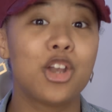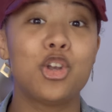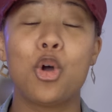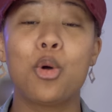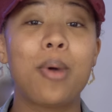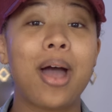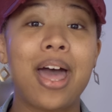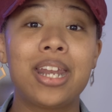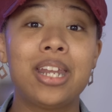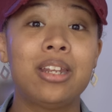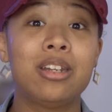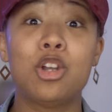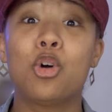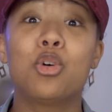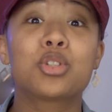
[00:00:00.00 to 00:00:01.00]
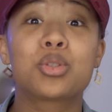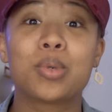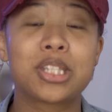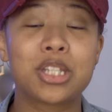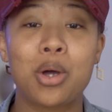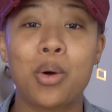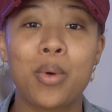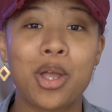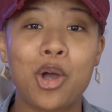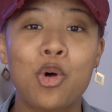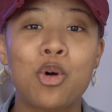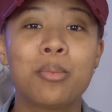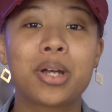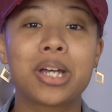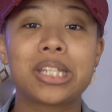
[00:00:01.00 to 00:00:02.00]
Nobody knows what's going
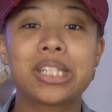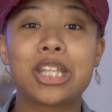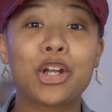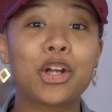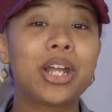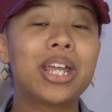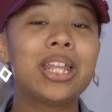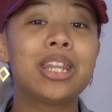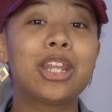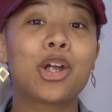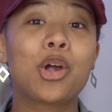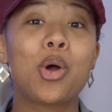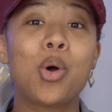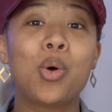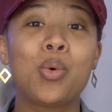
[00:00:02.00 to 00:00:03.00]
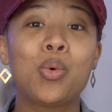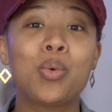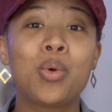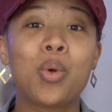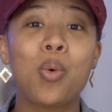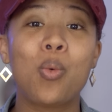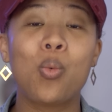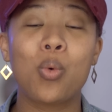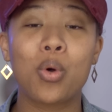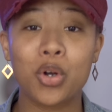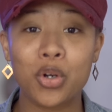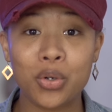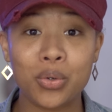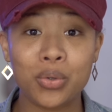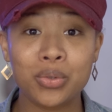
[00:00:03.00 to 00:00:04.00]
on because they're in their own
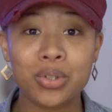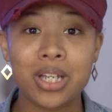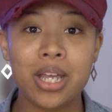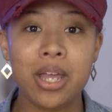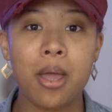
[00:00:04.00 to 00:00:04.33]
world.